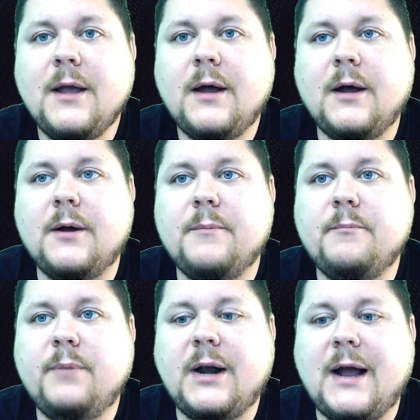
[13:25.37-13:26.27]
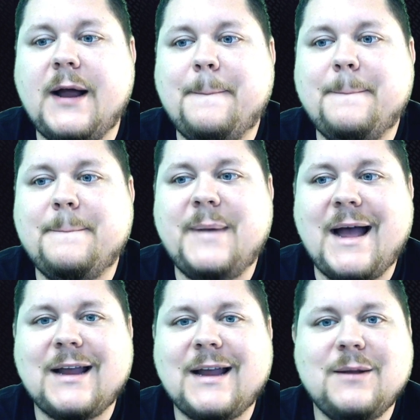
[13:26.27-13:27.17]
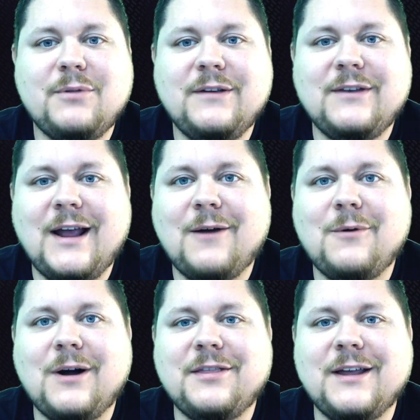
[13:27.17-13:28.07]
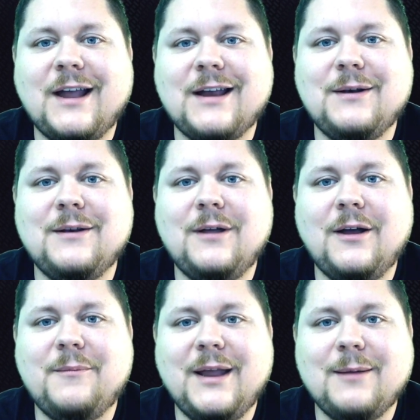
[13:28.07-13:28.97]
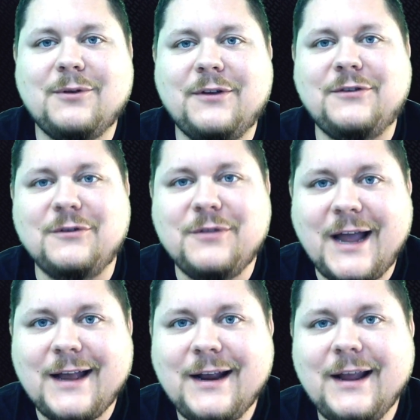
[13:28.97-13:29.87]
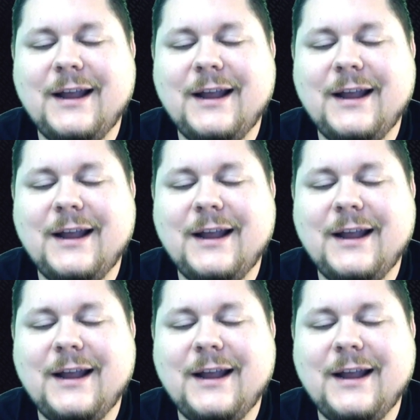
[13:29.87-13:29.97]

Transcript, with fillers: But I'm back in a place now where I think I can be able to do that,